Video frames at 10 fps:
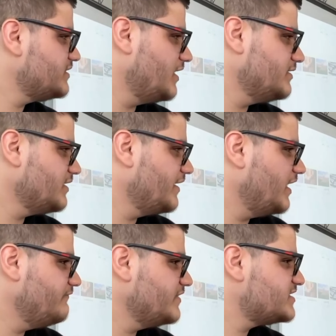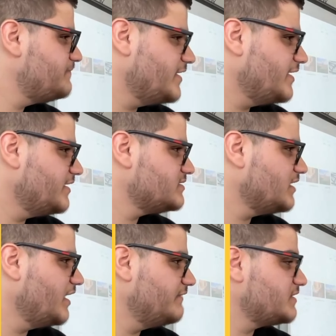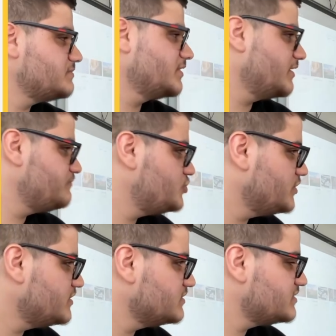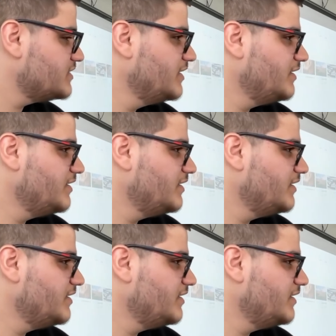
and I have expense, I have subscriptions,